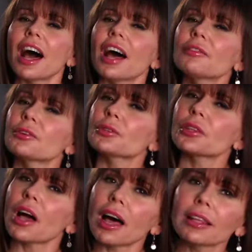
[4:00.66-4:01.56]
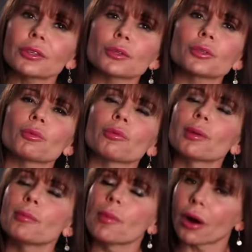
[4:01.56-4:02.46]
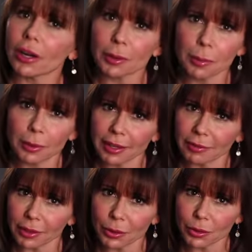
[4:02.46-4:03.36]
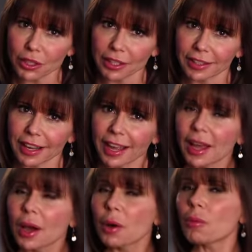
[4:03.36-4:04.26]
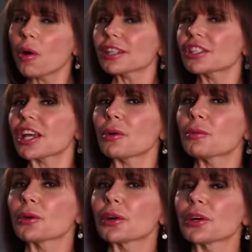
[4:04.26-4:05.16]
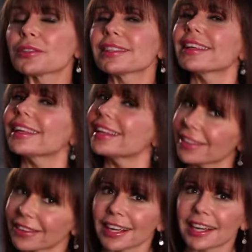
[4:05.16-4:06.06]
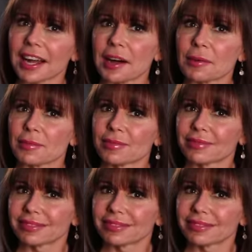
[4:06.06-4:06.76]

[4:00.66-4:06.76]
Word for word: of your toddler's remarkable evolution. Watch out, world, here I come.